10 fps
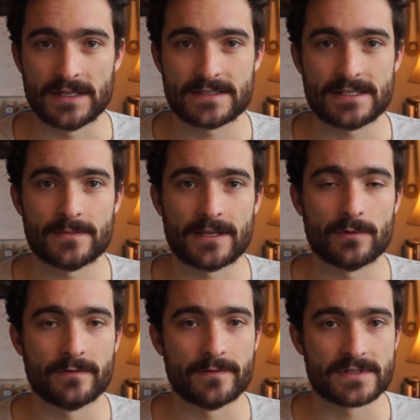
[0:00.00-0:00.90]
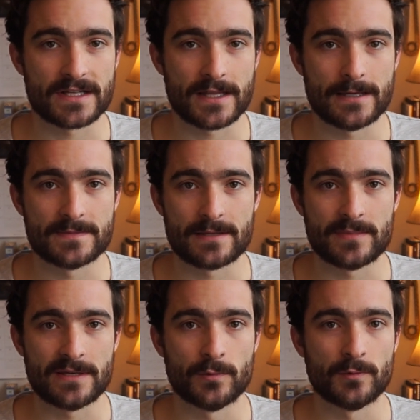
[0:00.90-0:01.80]
And it seemed like one of those claims that
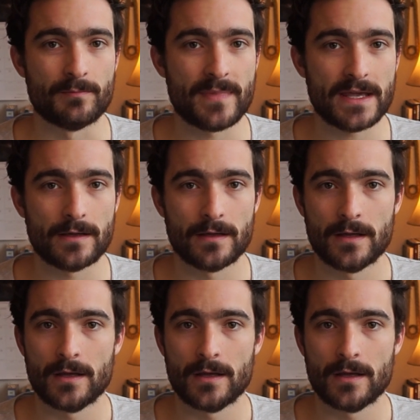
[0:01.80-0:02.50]
people will make